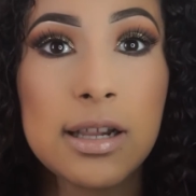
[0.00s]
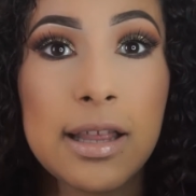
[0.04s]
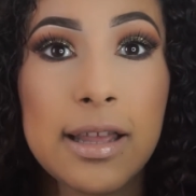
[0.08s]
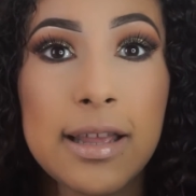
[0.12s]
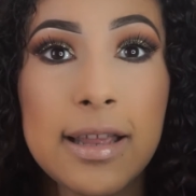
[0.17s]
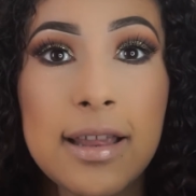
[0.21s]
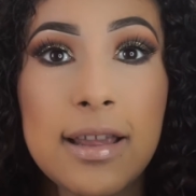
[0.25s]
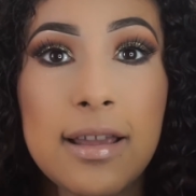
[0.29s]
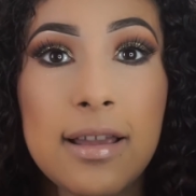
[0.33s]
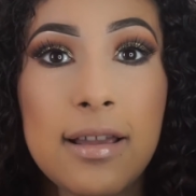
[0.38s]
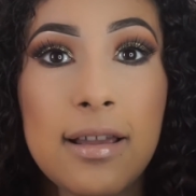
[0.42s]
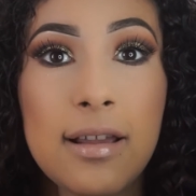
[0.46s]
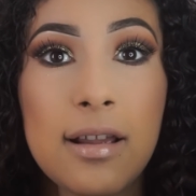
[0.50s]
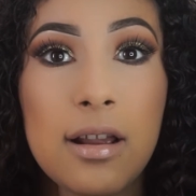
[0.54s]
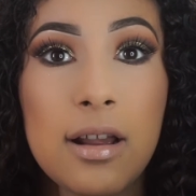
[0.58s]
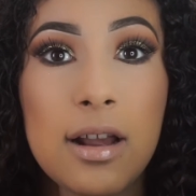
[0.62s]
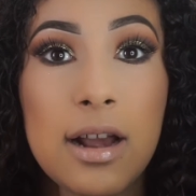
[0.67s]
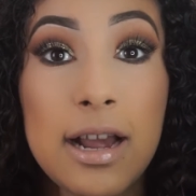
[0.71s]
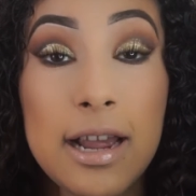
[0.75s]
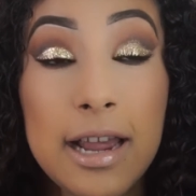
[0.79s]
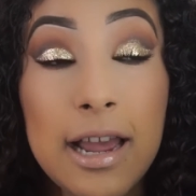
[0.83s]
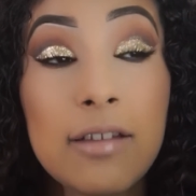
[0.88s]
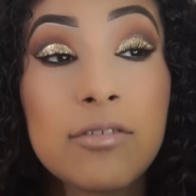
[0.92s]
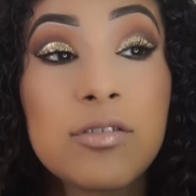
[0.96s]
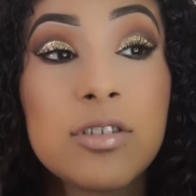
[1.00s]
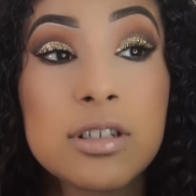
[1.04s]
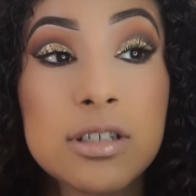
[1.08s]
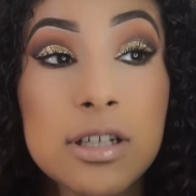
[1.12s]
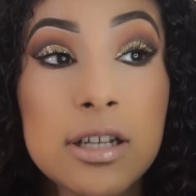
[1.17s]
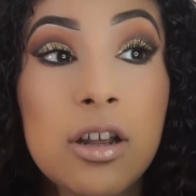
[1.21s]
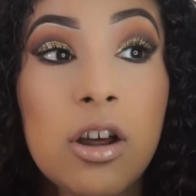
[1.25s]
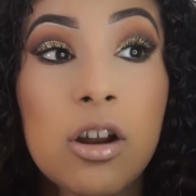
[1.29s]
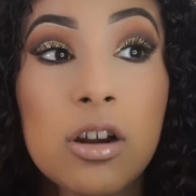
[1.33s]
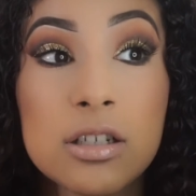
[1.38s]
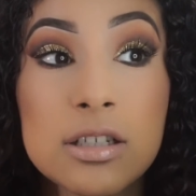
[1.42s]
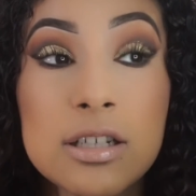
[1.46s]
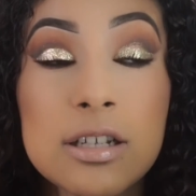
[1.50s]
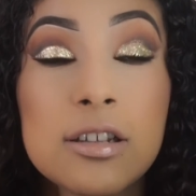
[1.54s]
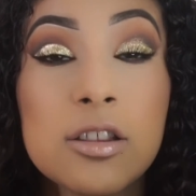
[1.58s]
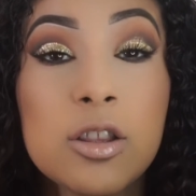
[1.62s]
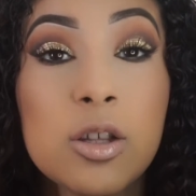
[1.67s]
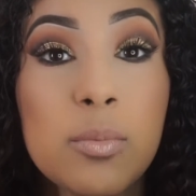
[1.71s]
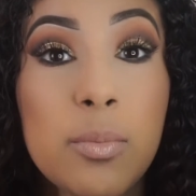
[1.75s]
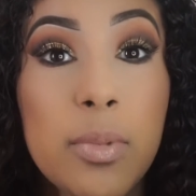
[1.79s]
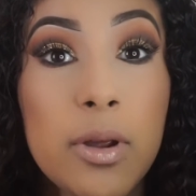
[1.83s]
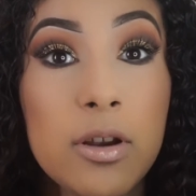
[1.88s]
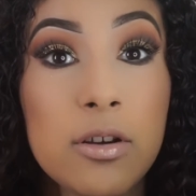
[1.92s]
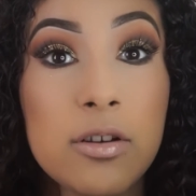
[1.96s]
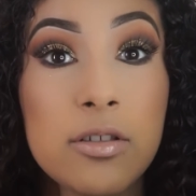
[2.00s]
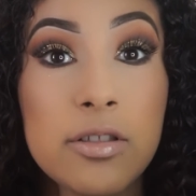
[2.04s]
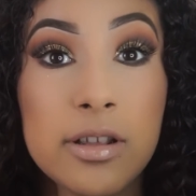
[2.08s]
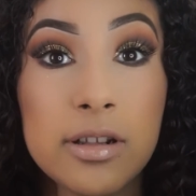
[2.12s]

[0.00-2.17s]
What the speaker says: Like, I have to say honestly that they're better